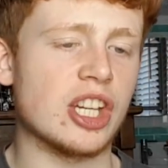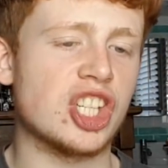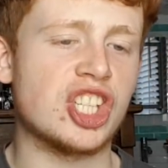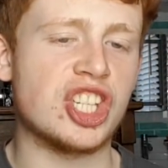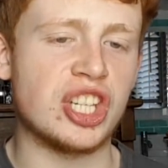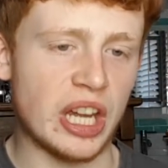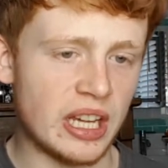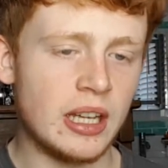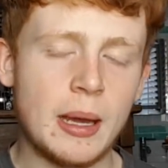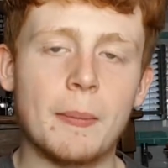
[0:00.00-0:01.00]

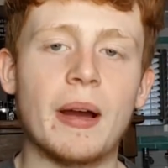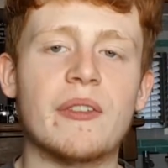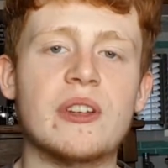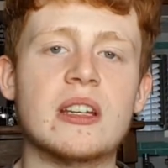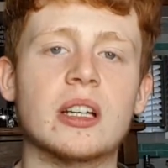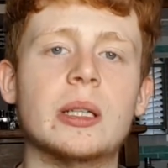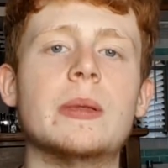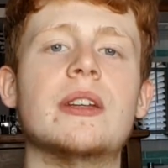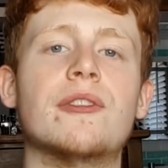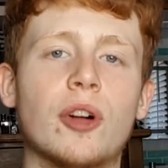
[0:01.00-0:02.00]
shit, my feet are going to
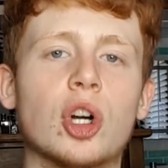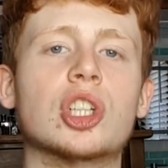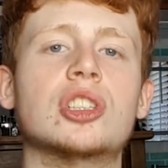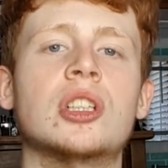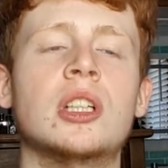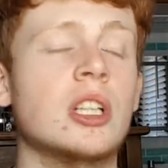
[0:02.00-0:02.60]
be fucked.